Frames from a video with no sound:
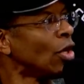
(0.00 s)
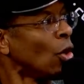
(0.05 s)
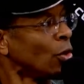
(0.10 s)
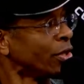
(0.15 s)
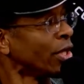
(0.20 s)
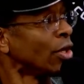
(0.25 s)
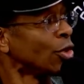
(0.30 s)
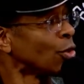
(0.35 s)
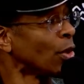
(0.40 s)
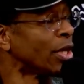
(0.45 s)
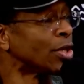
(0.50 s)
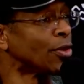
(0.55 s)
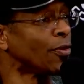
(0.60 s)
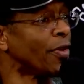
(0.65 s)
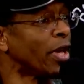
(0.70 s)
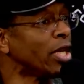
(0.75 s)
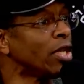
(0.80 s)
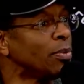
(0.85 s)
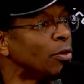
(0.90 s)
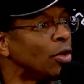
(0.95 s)
Hotel
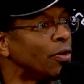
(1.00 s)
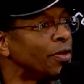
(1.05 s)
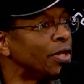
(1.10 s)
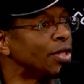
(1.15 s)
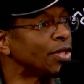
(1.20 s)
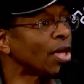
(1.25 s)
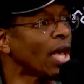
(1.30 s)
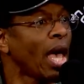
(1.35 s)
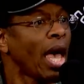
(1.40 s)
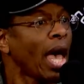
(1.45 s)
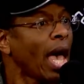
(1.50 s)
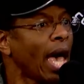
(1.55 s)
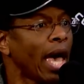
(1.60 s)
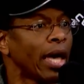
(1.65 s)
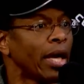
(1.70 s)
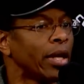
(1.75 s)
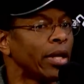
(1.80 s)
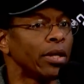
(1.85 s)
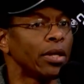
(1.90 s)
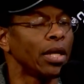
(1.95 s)
Transylvania movies,
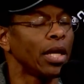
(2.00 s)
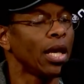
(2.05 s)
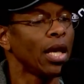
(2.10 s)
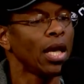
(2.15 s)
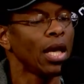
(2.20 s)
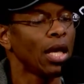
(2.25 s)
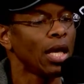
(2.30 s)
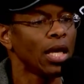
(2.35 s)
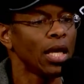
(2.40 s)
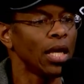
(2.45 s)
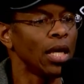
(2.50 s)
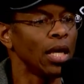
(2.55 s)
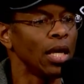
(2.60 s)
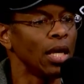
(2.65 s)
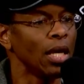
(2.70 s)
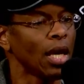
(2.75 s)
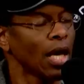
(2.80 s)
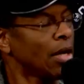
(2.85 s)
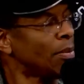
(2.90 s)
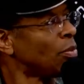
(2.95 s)
and
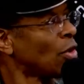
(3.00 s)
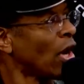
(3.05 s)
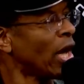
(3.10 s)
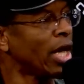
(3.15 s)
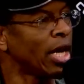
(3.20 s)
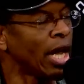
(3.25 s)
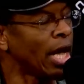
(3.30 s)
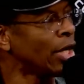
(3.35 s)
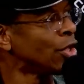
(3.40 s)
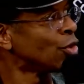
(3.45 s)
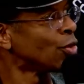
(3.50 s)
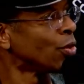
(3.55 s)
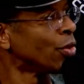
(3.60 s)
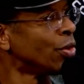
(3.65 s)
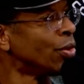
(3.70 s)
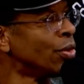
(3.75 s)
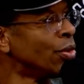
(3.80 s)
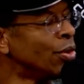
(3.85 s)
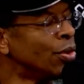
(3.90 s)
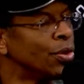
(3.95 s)
he and Brian
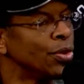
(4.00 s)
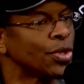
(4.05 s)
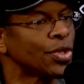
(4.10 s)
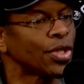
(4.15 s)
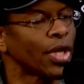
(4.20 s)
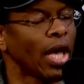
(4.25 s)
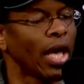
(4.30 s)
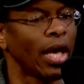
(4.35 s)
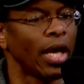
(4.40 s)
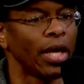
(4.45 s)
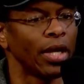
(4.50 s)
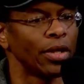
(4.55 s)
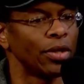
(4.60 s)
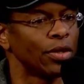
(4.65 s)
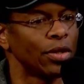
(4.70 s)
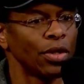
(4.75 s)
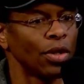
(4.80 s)
Andrews and,